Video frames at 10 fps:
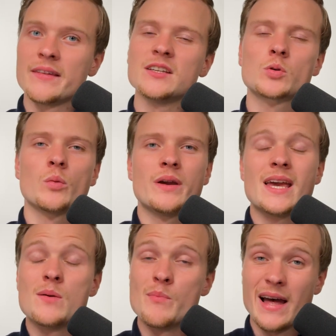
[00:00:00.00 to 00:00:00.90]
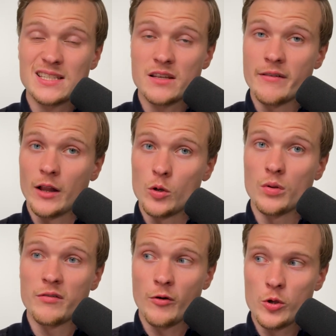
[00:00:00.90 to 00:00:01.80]
this will be immensely
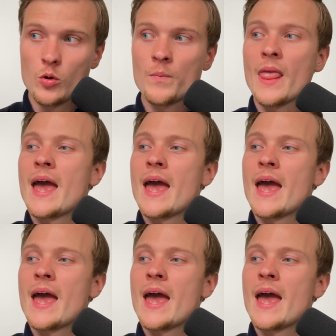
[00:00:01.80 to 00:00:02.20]
valuable for you